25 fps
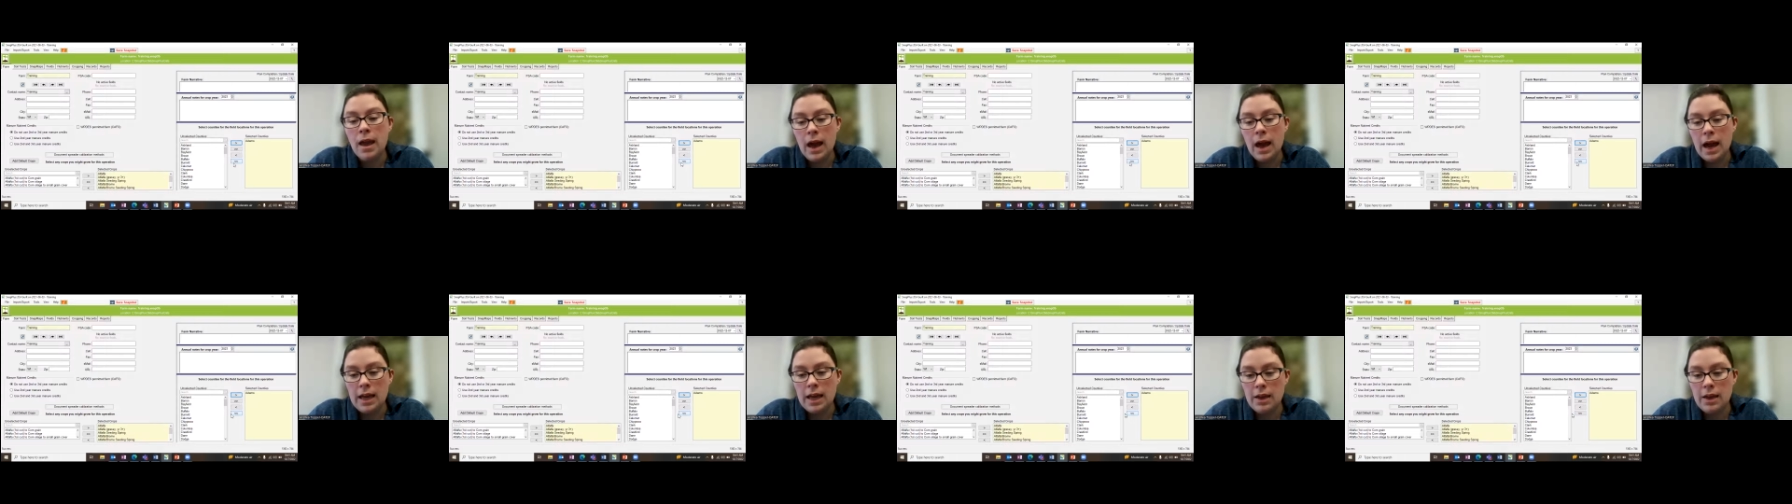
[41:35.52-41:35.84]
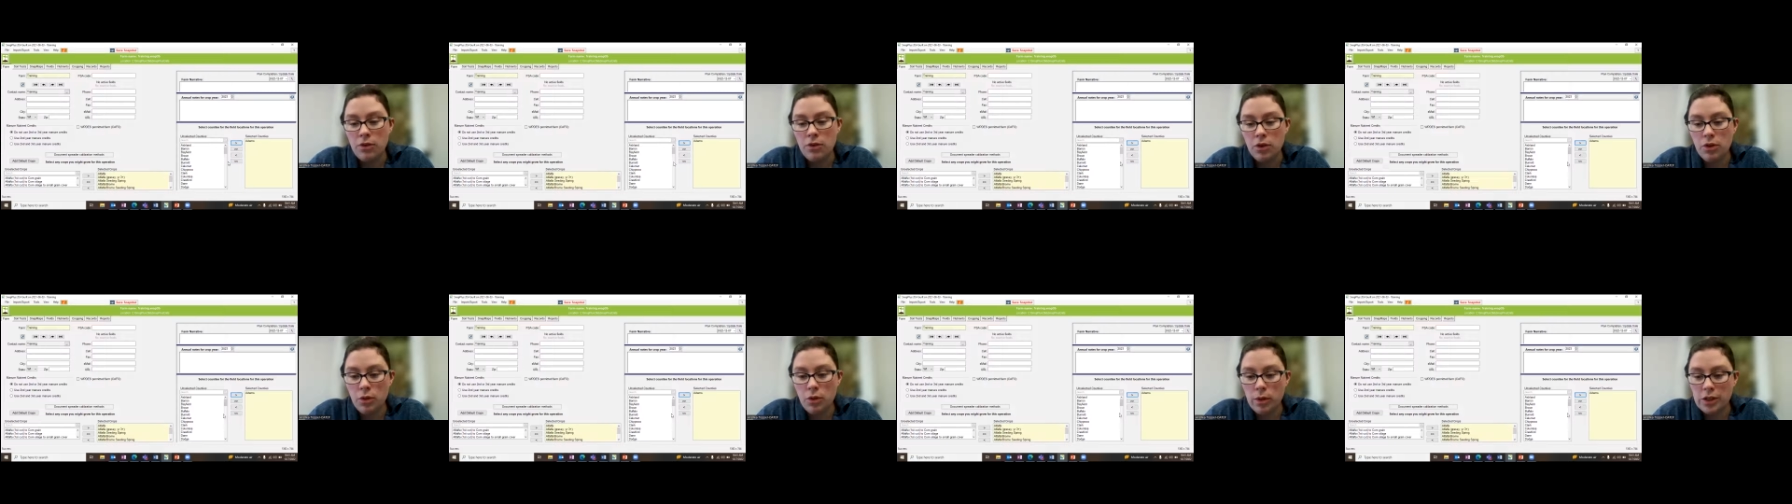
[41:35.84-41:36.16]
I
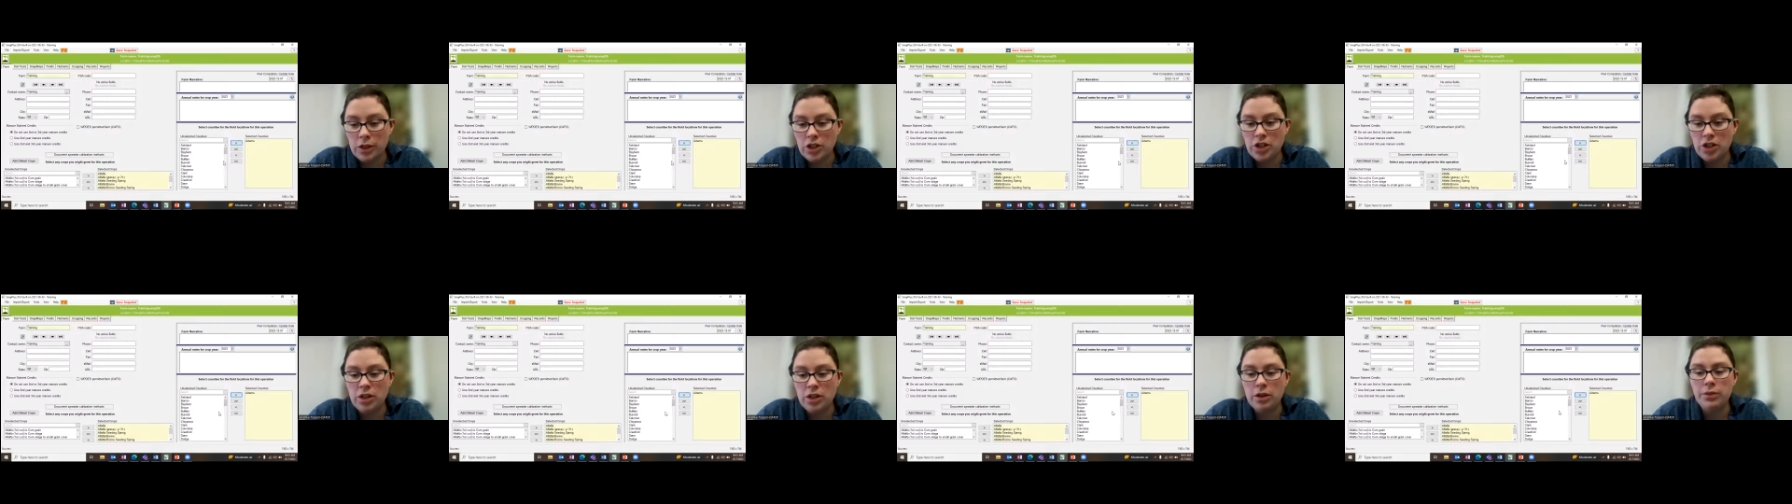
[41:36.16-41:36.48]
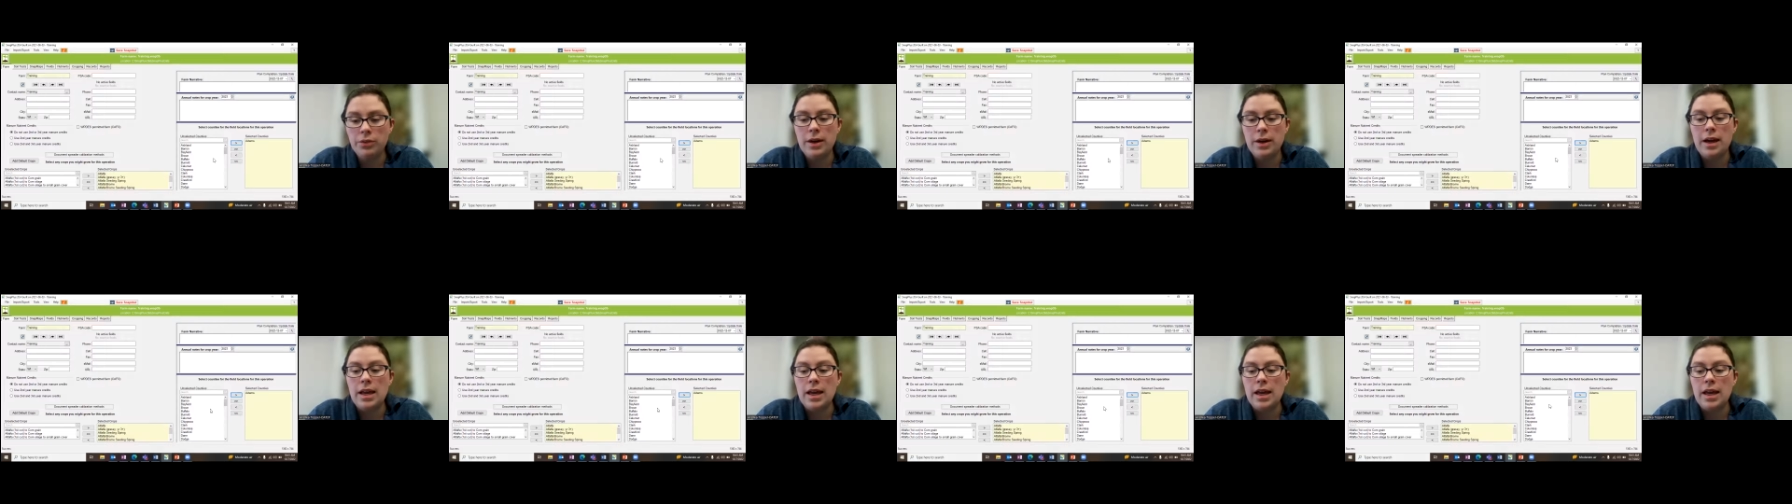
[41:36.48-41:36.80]
hear the question
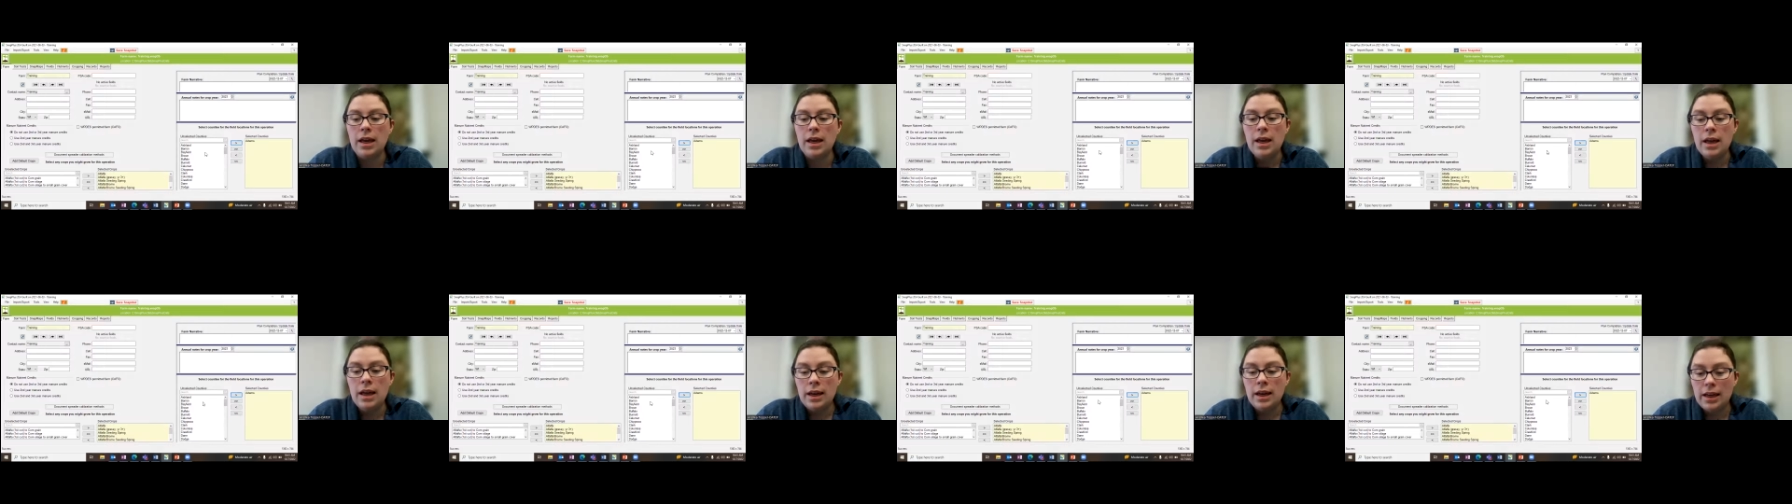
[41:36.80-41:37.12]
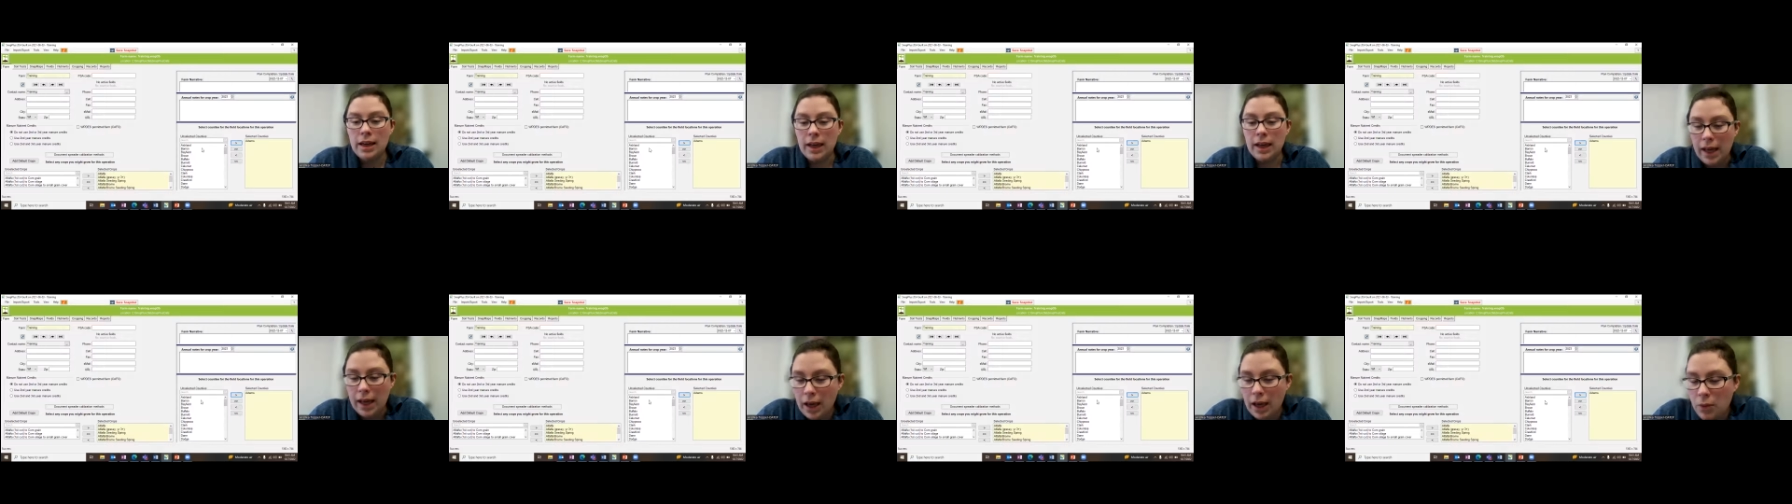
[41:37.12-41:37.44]
already.
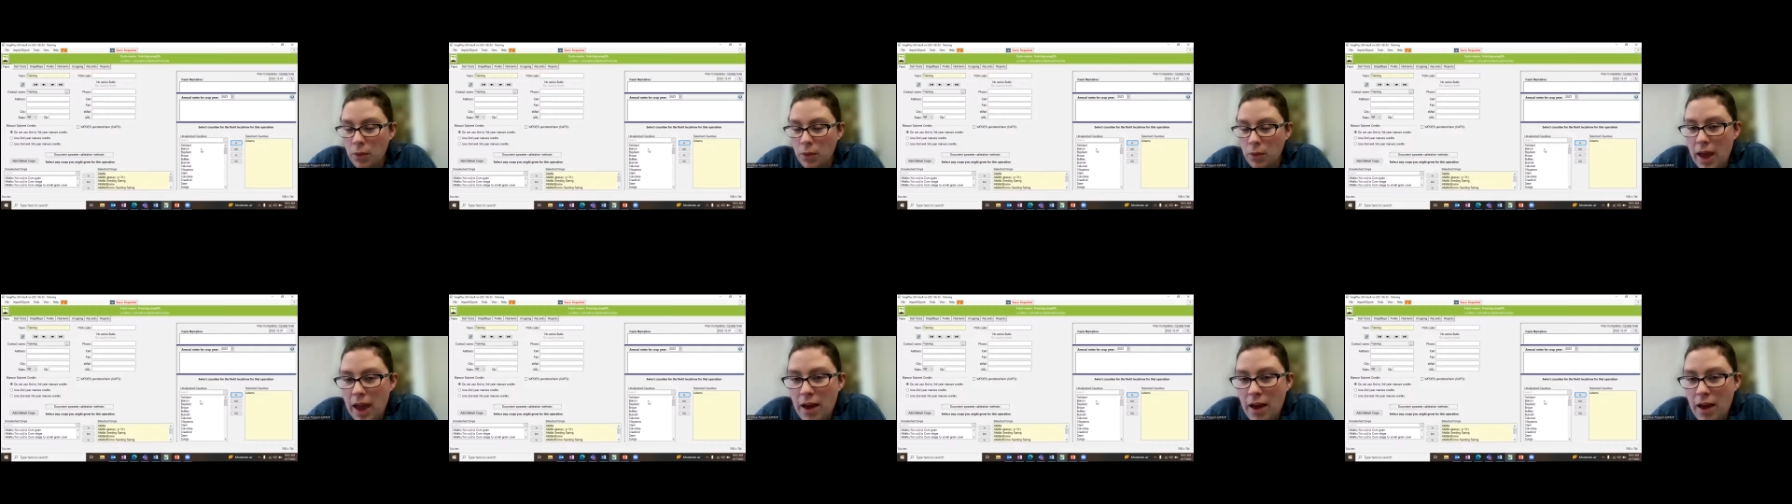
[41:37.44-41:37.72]
Can we